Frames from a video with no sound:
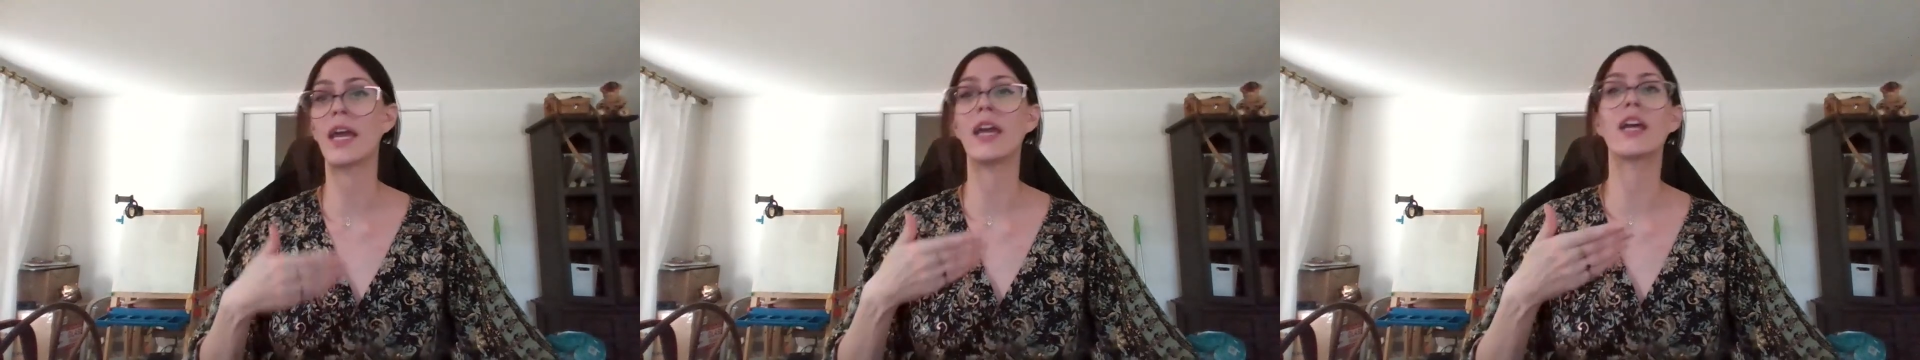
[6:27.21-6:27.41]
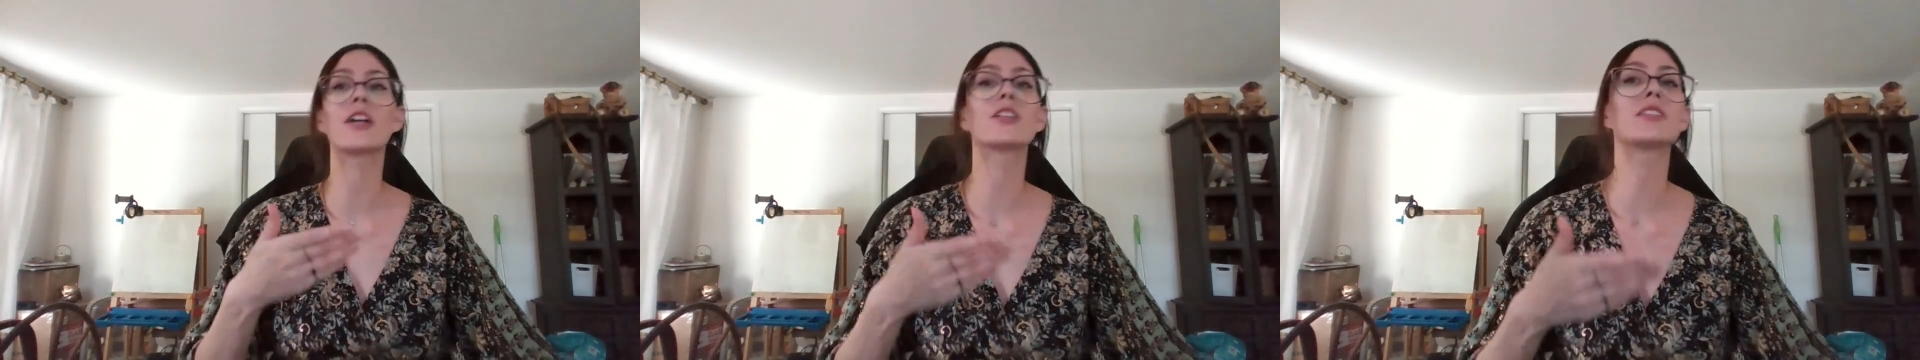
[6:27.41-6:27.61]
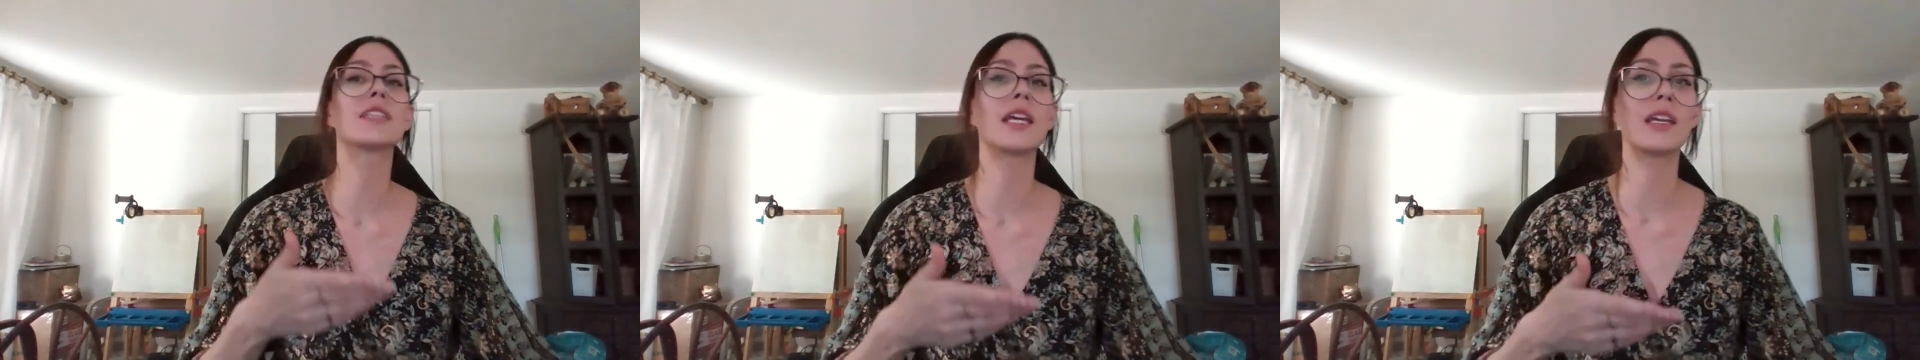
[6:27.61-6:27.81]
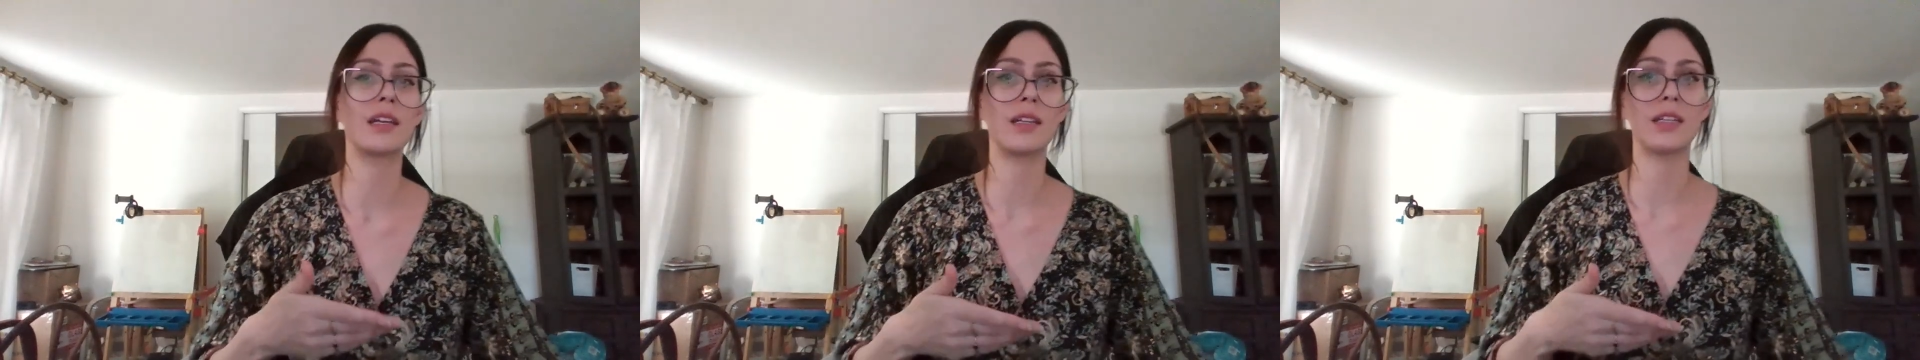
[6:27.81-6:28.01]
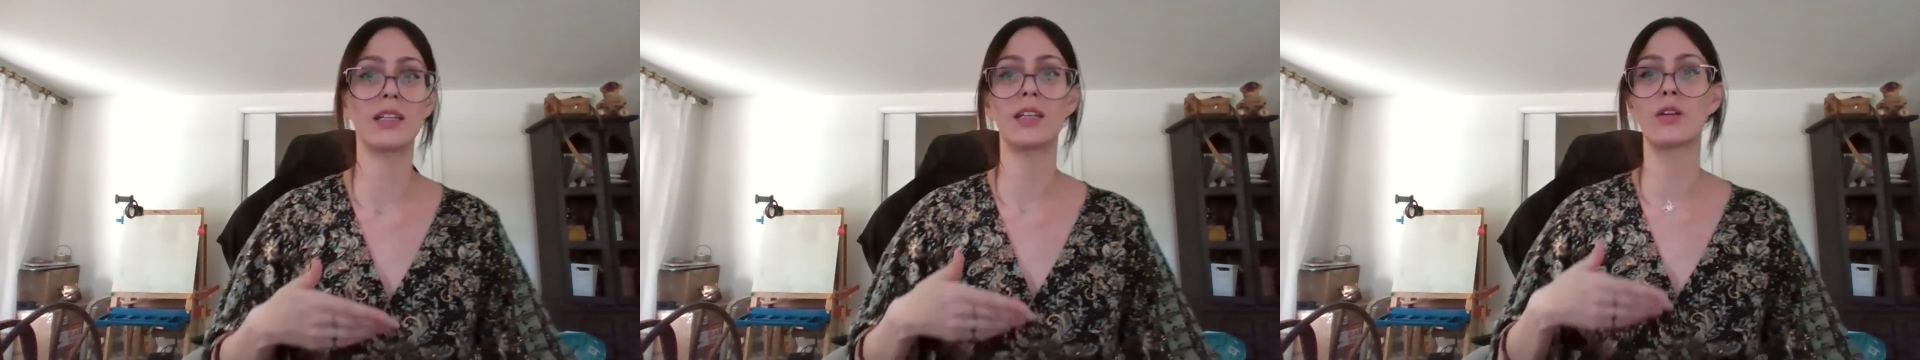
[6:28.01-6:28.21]

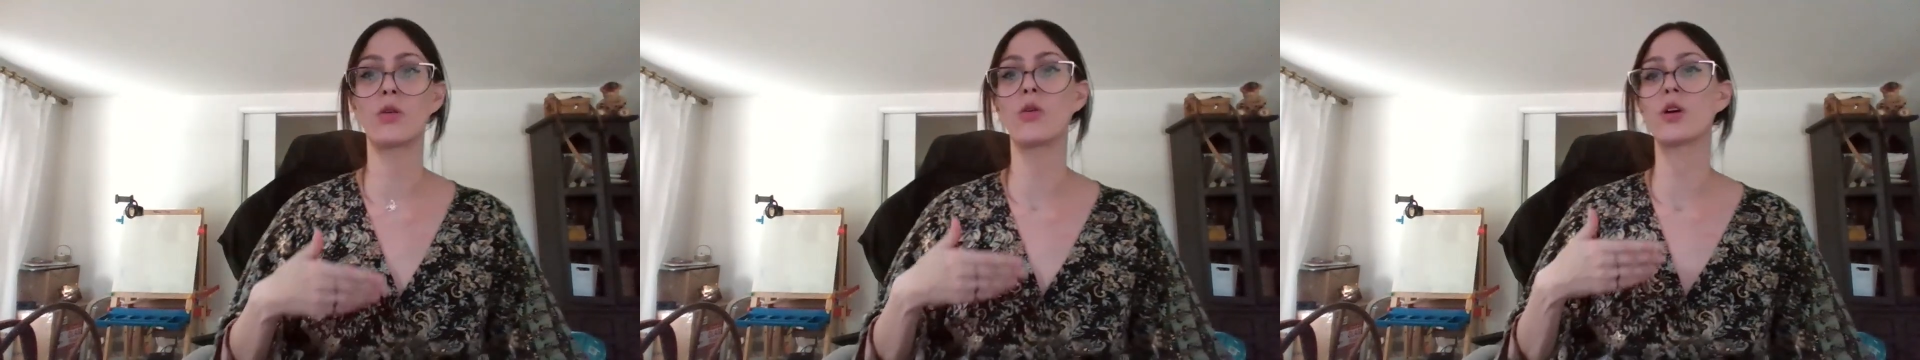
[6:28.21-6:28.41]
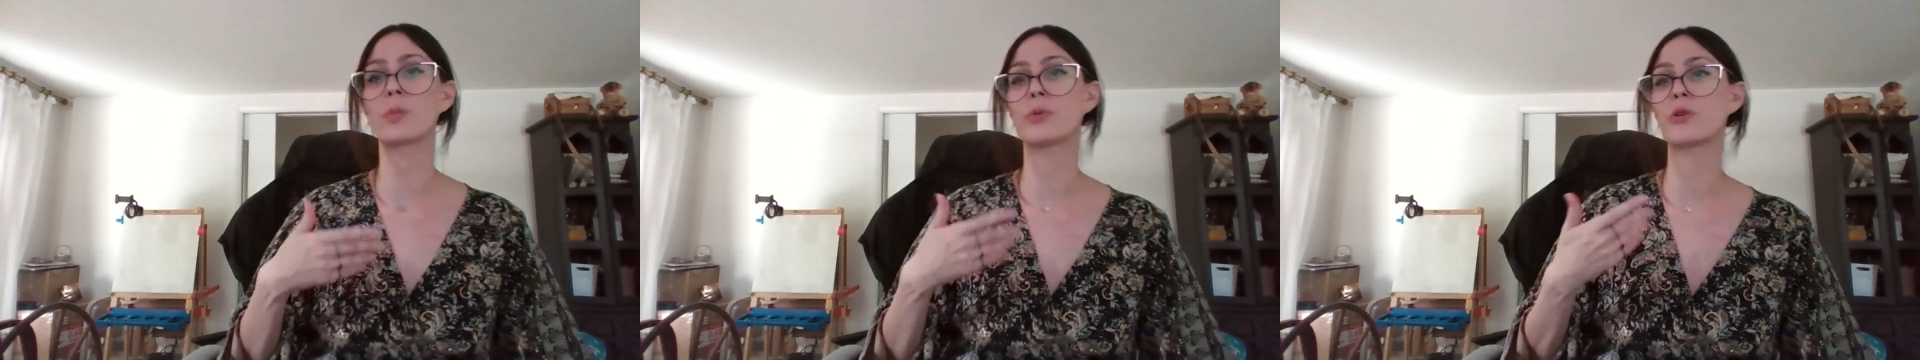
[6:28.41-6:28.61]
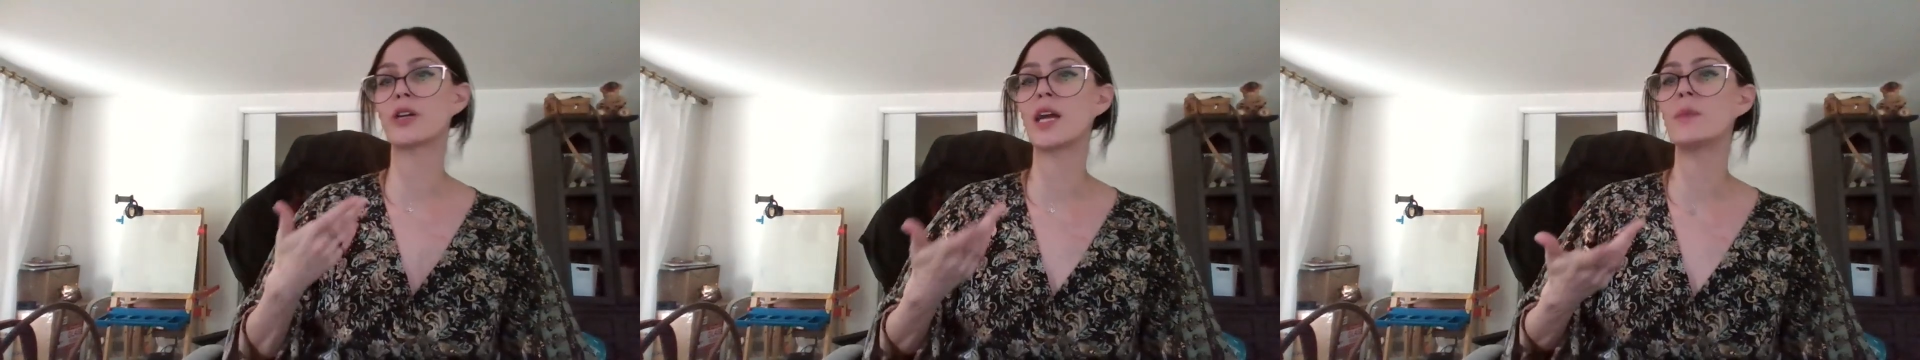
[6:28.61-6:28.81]
caretaking, or